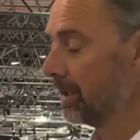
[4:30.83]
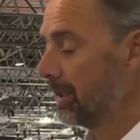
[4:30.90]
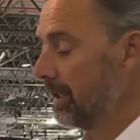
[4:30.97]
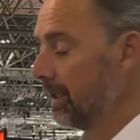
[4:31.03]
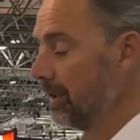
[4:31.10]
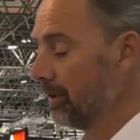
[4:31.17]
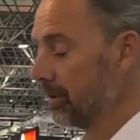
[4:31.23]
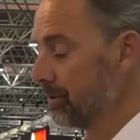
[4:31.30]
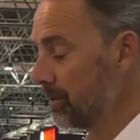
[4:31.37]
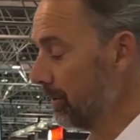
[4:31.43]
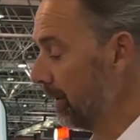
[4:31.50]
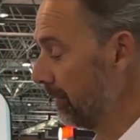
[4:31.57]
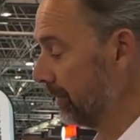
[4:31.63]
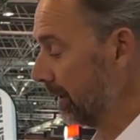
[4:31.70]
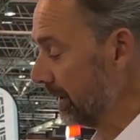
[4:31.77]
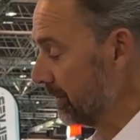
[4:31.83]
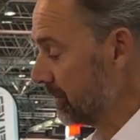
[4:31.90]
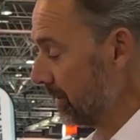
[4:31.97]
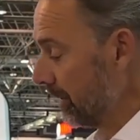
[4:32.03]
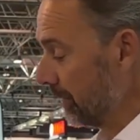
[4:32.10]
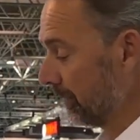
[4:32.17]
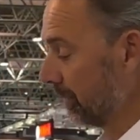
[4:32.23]
and also having it
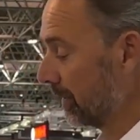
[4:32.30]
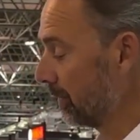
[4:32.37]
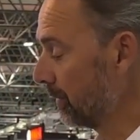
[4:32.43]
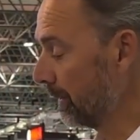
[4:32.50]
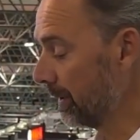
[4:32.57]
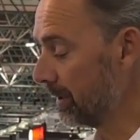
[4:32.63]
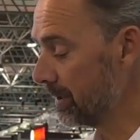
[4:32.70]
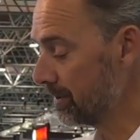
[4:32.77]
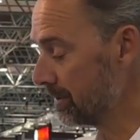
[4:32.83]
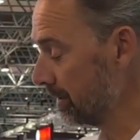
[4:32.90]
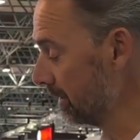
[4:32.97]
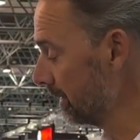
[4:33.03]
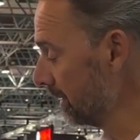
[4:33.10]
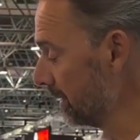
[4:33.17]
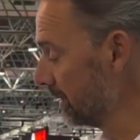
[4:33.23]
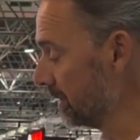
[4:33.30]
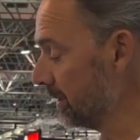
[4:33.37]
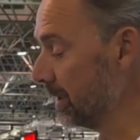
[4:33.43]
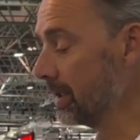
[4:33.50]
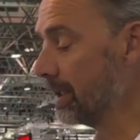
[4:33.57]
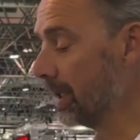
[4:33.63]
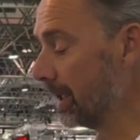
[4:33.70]
sheltered with this
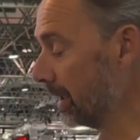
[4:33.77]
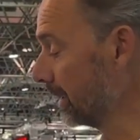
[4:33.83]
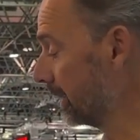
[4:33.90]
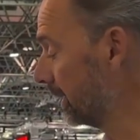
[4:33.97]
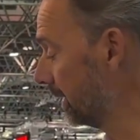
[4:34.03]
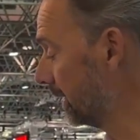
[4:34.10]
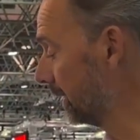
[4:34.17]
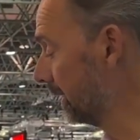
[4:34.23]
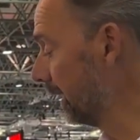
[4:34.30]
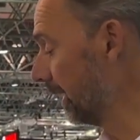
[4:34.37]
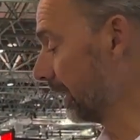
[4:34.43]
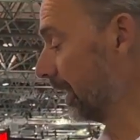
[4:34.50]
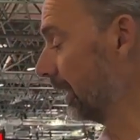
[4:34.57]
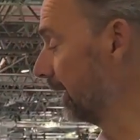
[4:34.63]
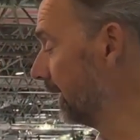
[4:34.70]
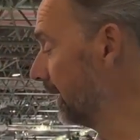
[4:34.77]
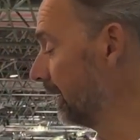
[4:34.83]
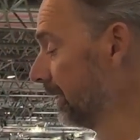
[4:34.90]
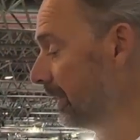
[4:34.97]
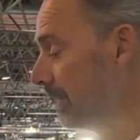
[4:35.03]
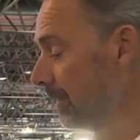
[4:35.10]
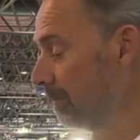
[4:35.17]
sea deck decking
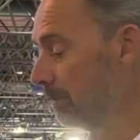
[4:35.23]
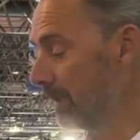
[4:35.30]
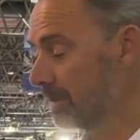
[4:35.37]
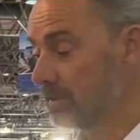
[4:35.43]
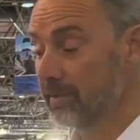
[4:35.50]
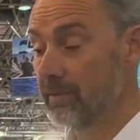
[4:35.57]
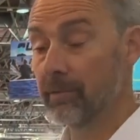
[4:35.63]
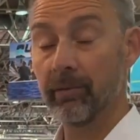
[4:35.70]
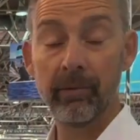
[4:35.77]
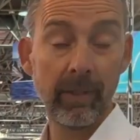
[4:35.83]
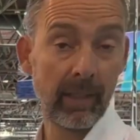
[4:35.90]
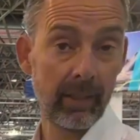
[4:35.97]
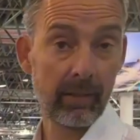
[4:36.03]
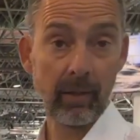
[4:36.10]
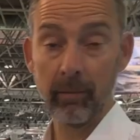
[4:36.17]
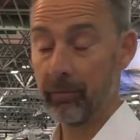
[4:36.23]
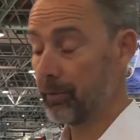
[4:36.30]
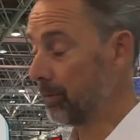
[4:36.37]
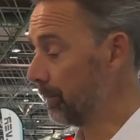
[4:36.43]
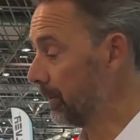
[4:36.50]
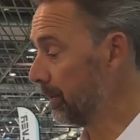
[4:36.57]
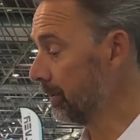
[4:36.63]
makes it really
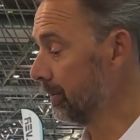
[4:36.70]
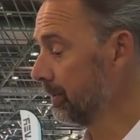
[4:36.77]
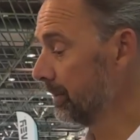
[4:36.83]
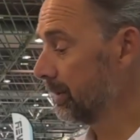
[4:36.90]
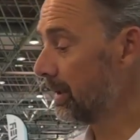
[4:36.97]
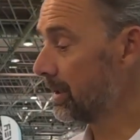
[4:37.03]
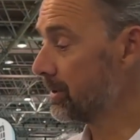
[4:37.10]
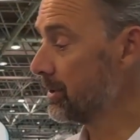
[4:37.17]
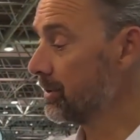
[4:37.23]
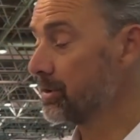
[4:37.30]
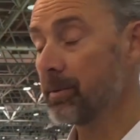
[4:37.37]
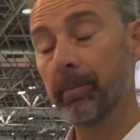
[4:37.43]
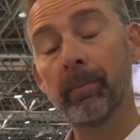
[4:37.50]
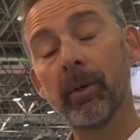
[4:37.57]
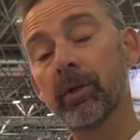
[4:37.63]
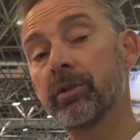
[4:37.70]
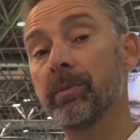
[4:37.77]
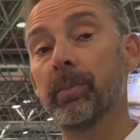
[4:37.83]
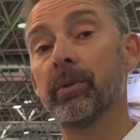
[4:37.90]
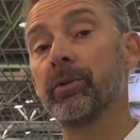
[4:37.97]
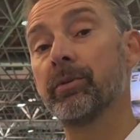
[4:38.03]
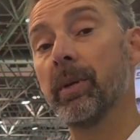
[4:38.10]
comfortable. There's a
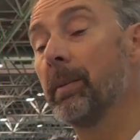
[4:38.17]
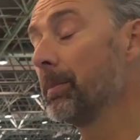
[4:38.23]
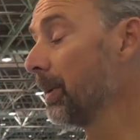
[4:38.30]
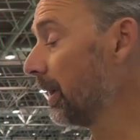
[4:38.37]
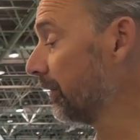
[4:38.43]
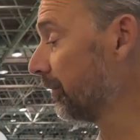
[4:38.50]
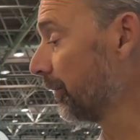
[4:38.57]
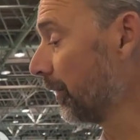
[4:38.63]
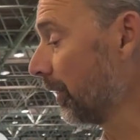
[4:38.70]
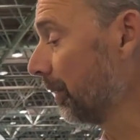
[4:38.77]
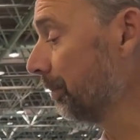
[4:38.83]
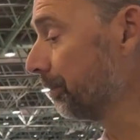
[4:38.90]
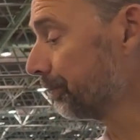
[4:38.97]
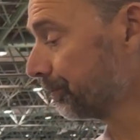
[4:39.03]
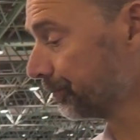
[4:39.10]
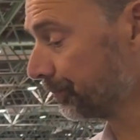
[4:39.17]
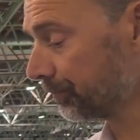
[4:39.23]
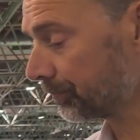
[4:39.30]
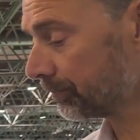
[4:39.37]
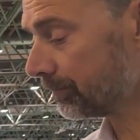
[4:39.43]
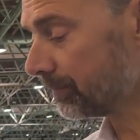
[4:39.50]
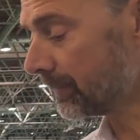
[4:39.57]
submersible swim platform.
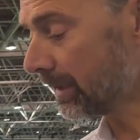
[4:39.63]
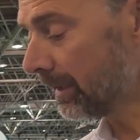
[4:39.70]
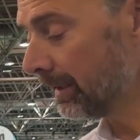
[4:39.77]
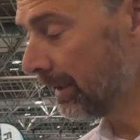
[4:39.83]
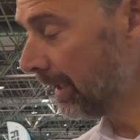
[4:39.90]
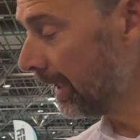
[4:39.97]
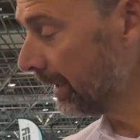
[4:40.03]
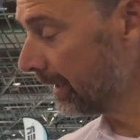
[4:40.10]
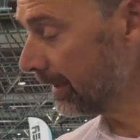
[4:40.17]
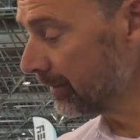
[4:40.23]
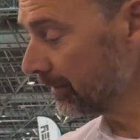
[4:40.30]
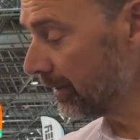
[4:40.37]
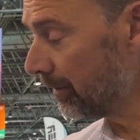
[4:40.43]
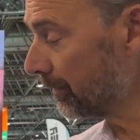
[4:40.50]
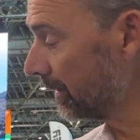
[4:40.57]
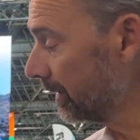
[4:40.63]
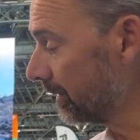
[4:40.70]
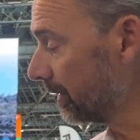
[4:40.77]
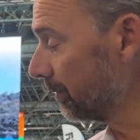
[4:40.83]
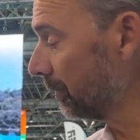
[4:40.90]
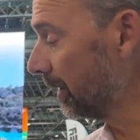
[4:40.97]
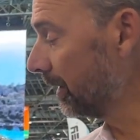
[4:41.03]
I cannot lower it
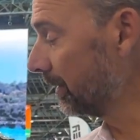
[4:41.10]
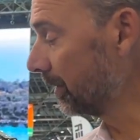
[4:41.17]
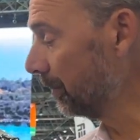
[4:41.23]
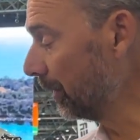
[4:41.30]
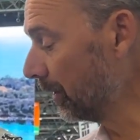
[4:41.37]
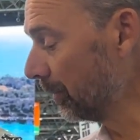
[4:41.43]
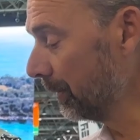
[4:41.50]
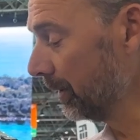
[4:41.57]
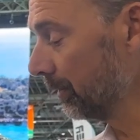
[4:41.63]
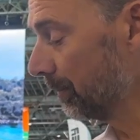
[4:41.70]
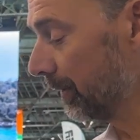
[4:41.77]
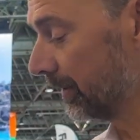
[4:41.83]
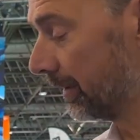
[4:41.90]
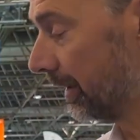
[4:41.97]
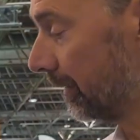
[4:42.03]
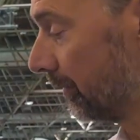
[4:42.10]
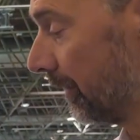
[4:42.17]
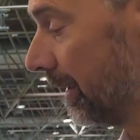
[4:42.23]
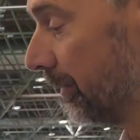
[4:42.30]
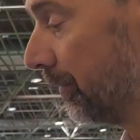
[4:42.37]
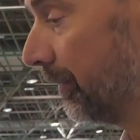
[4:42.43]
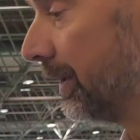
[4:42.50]
at the moment, but a
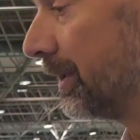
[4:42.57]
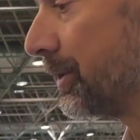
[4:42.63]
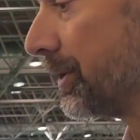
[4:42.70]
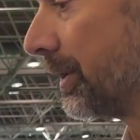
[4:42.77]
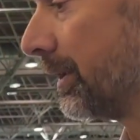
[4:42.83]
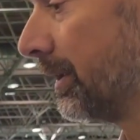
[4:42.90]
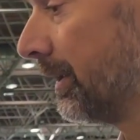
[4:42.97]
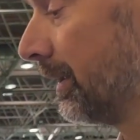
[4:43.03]
great feature.